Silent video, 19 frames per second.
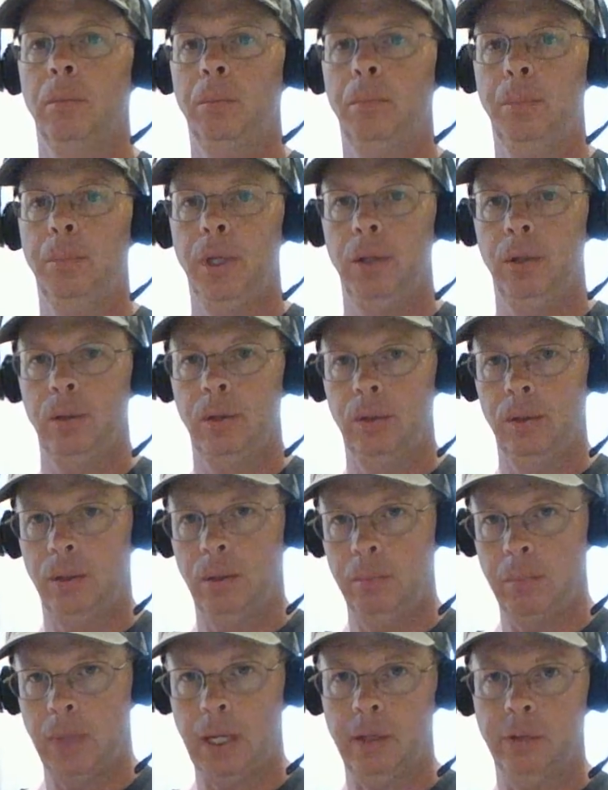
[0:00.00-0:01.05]
But the
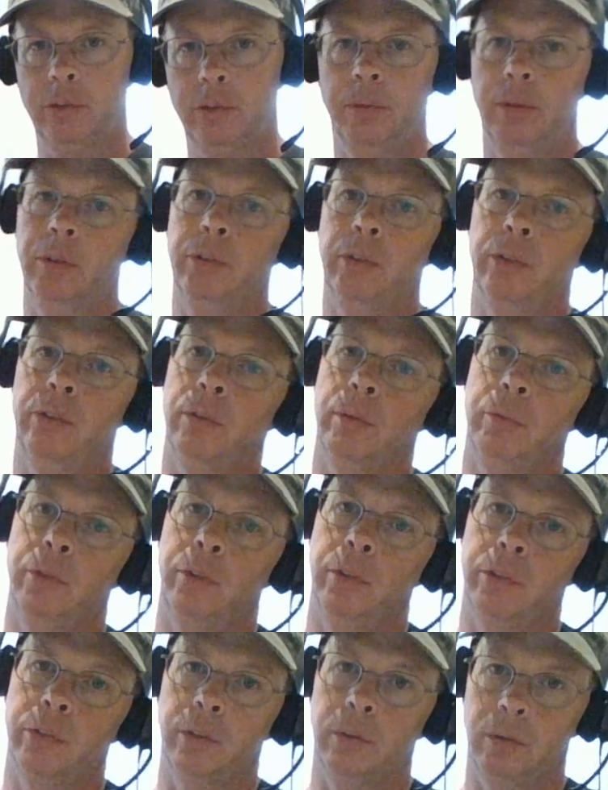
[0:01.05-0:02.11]
mass of the system
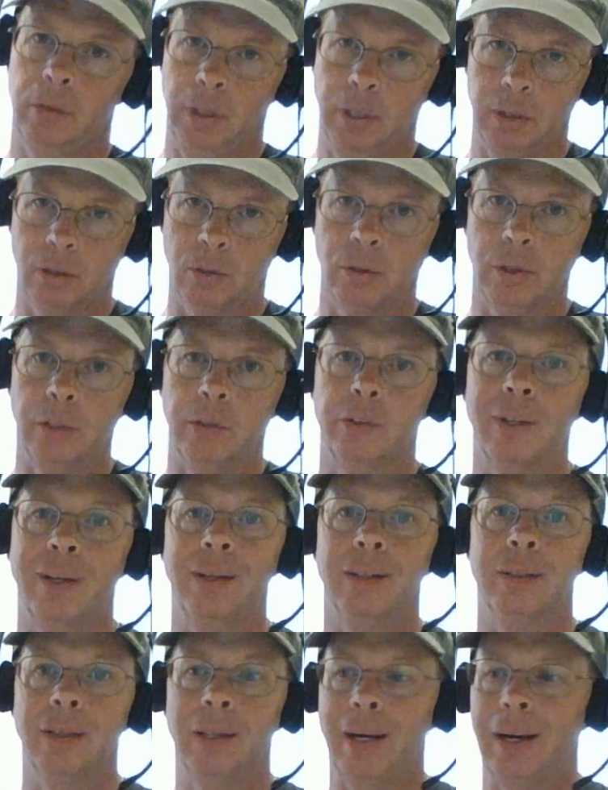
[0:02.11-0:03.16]
just increased
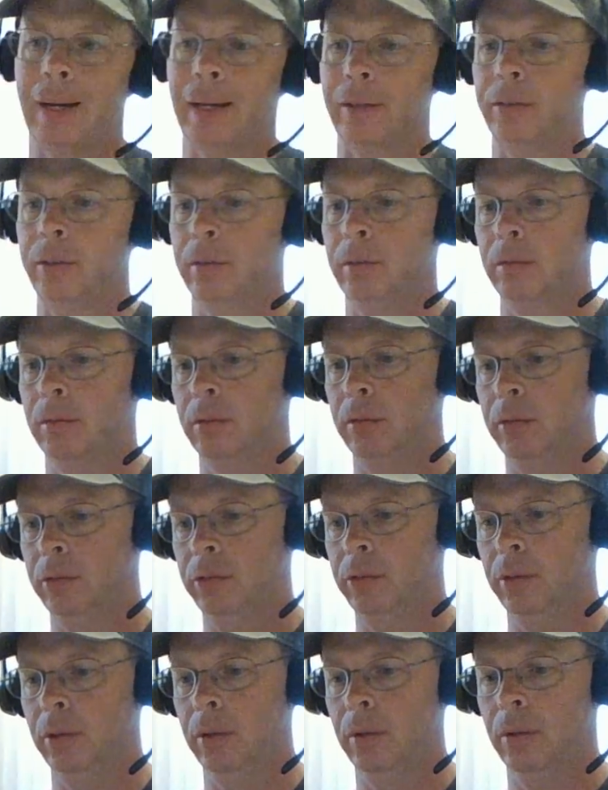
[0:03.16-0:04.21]
a lot.
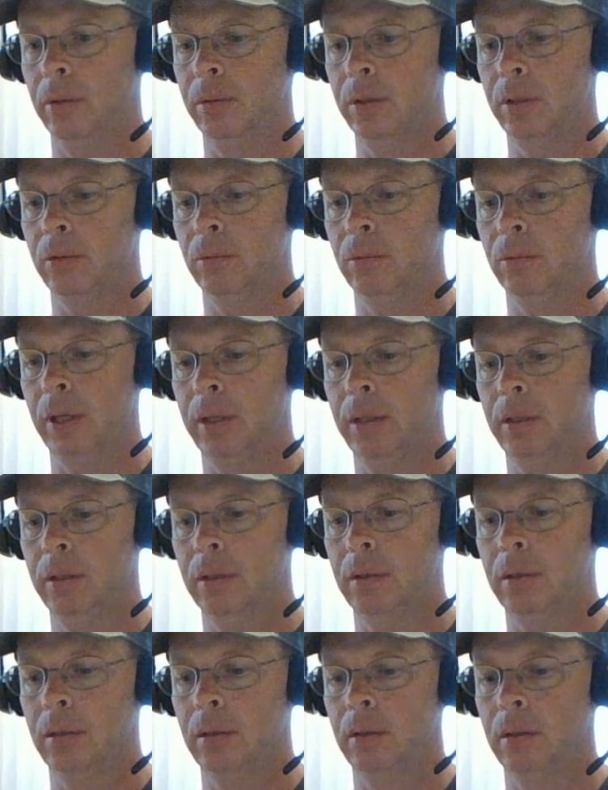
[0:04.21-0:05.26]
So you ready?
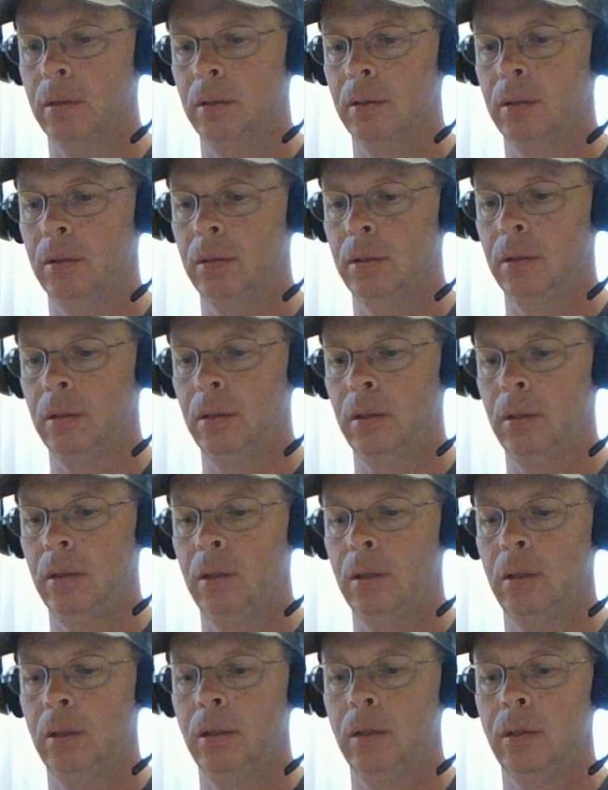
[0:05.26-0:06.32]

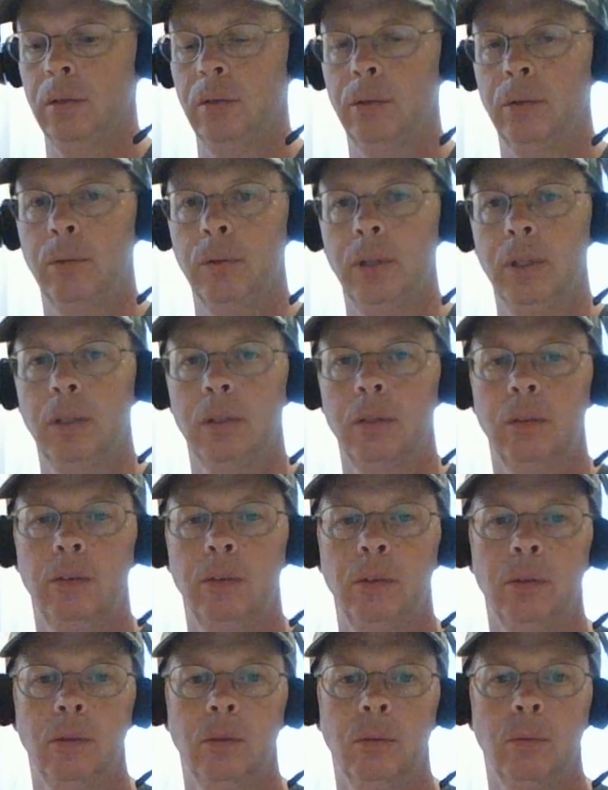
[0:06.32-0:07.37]
3,
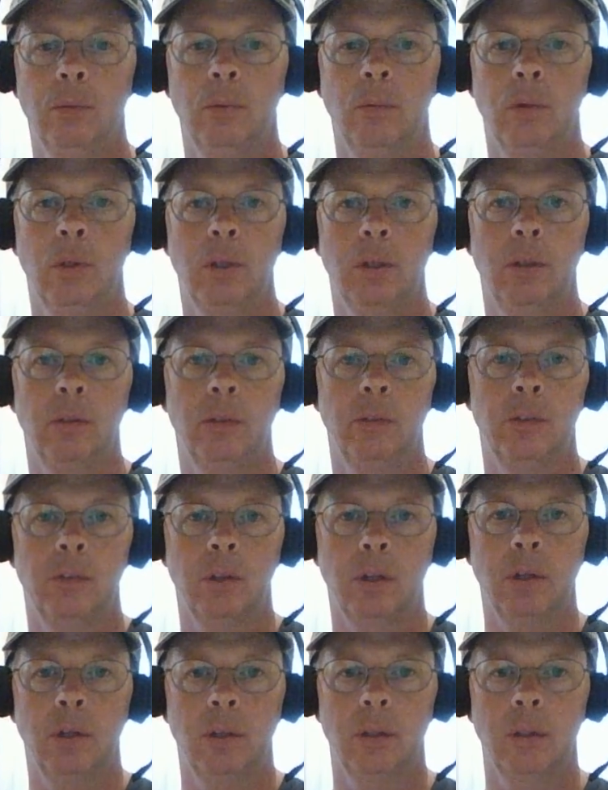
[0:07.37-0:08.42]
2, 1,
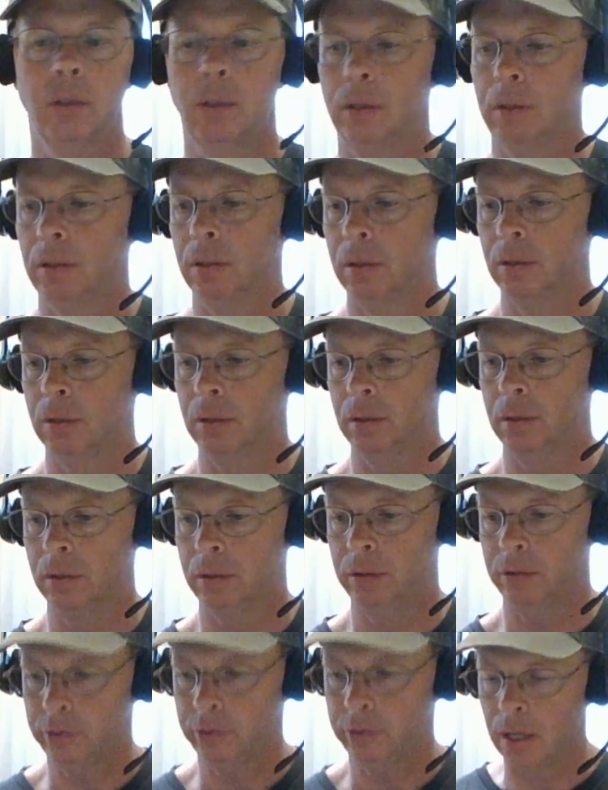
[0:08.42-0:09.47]
start,
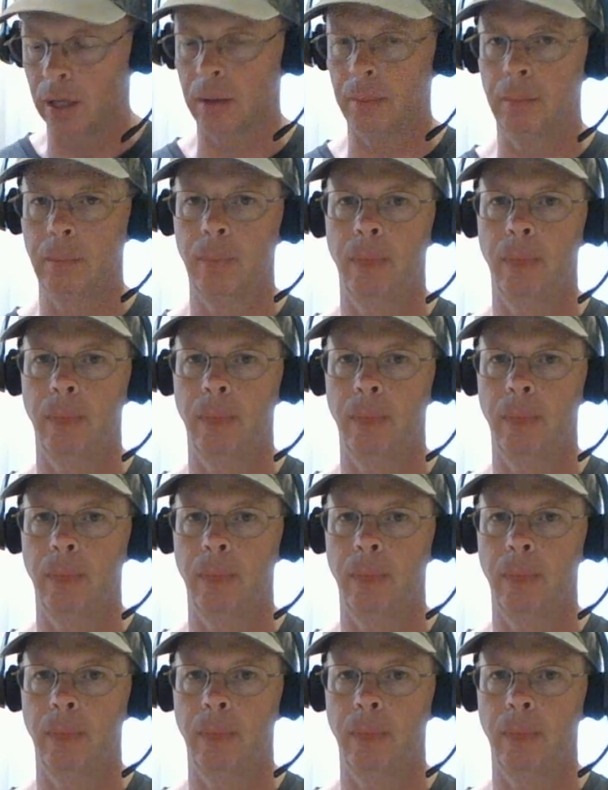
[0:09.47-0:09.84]
stop.